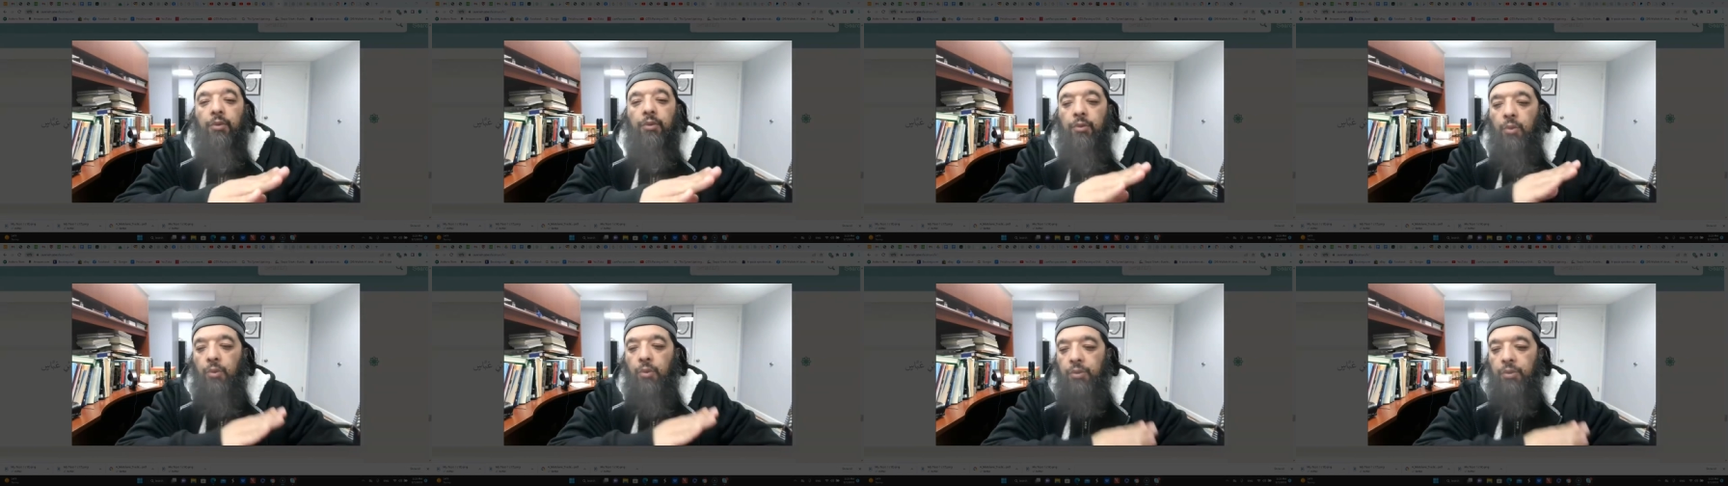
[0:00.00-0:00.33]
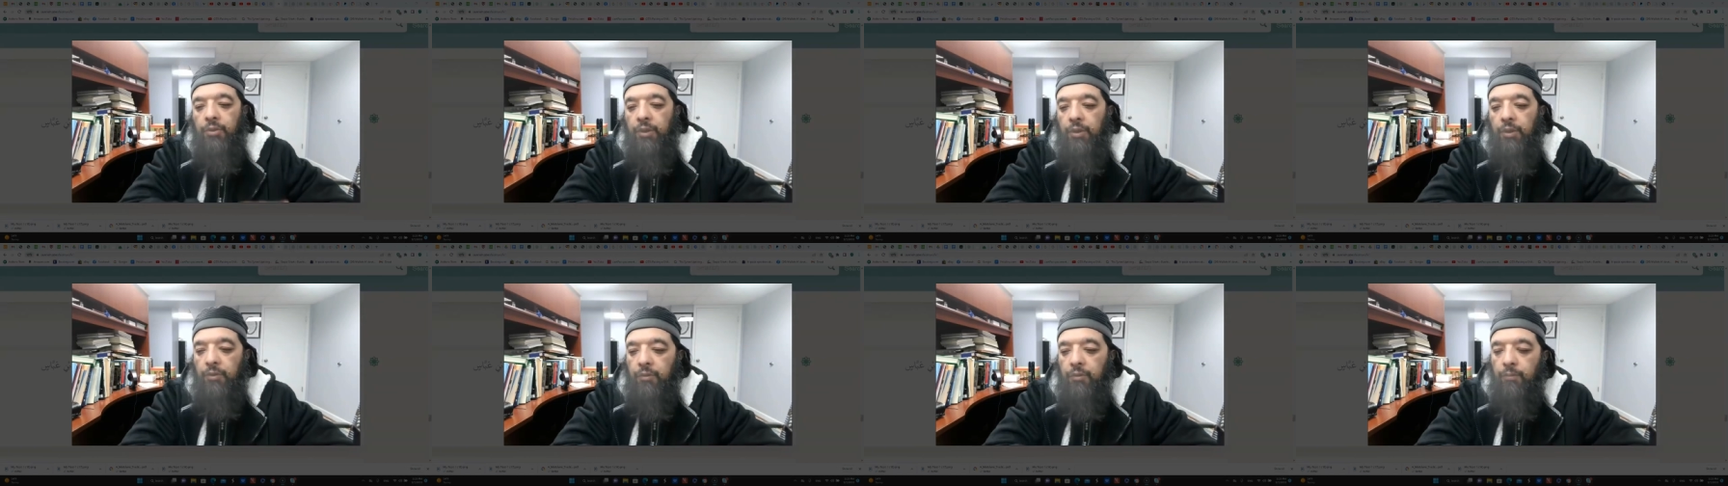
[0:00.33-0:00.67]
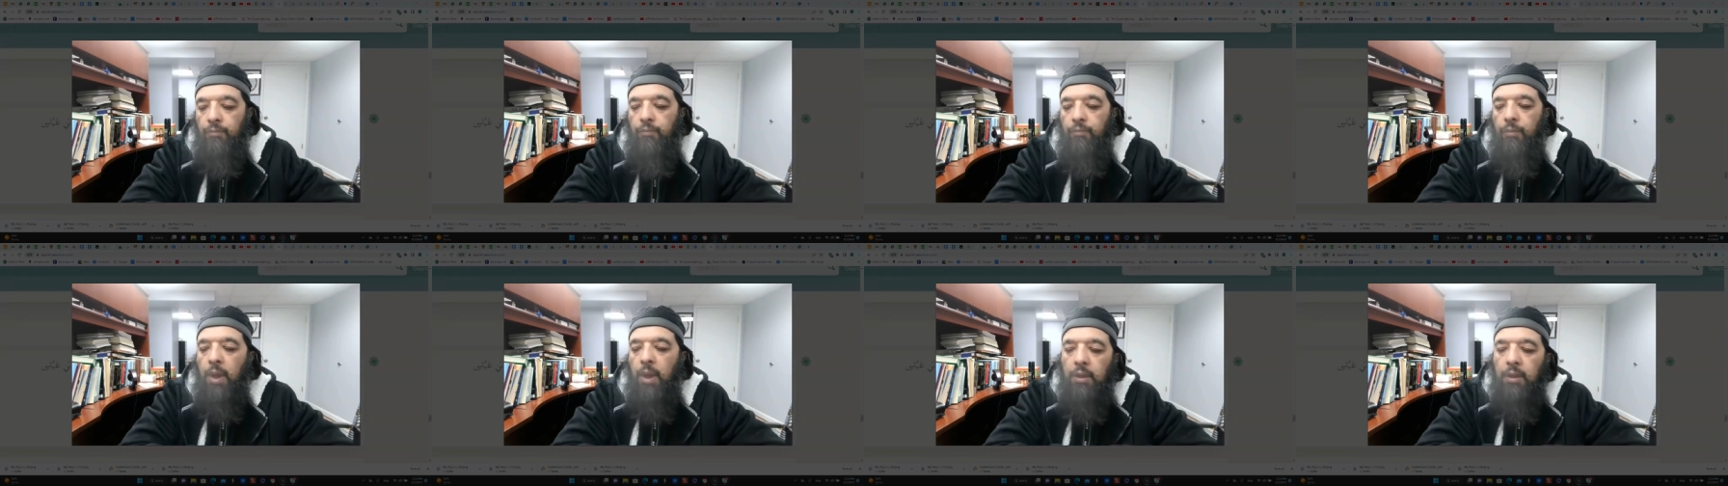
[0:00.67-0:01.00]
sources,
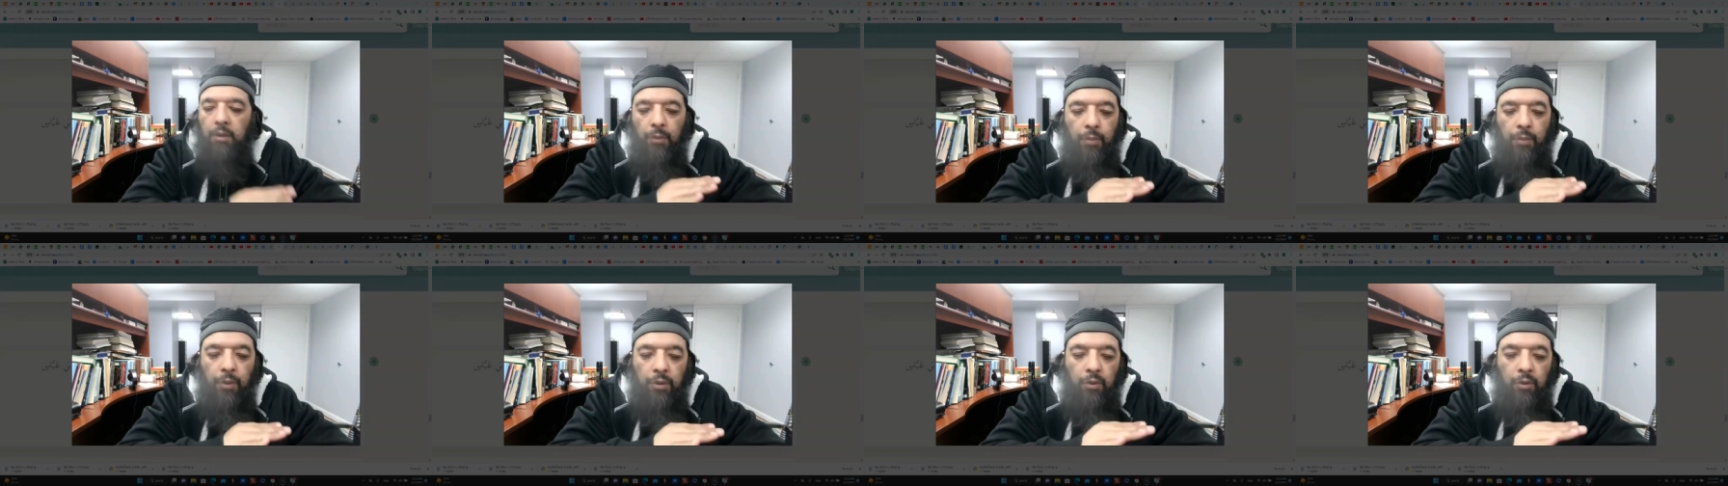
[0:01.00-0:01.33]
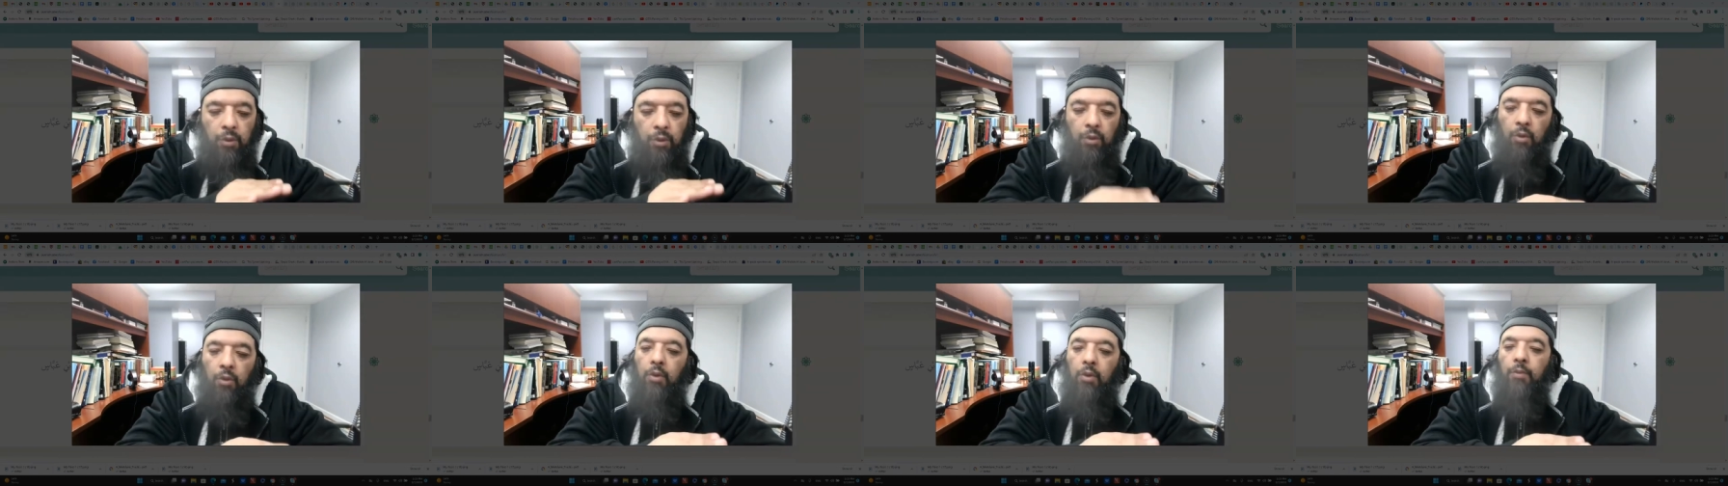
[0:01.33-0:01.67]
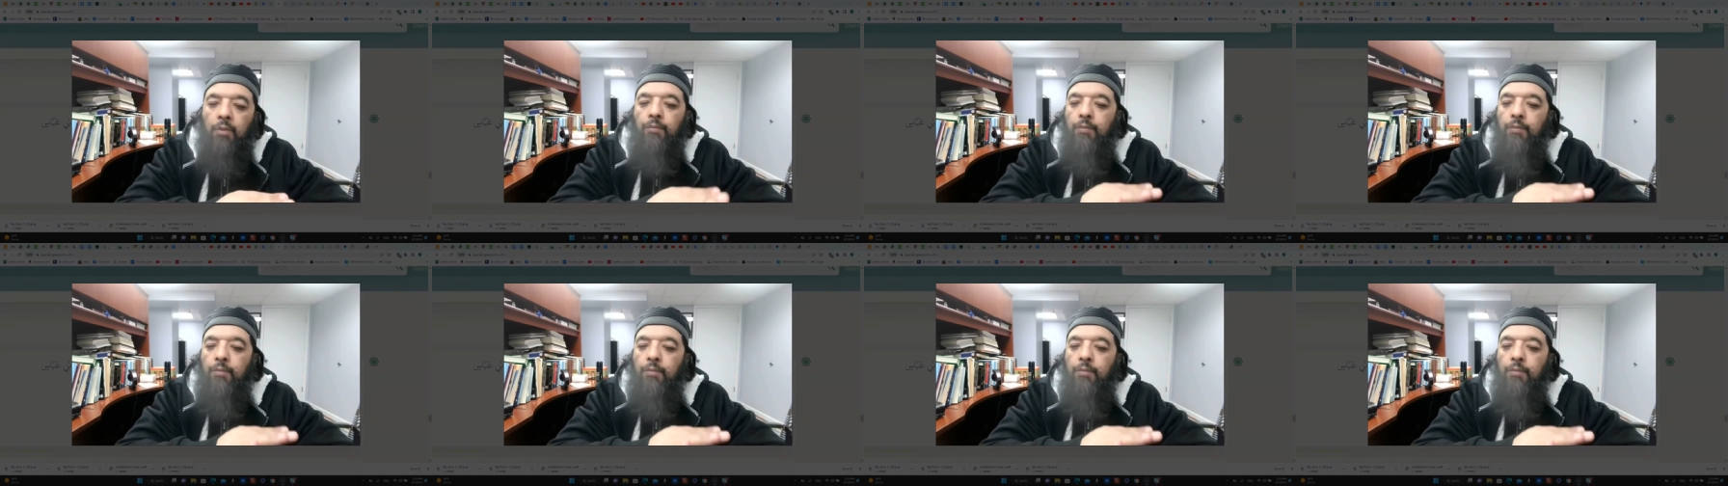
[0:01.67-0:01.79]
multiple turuk,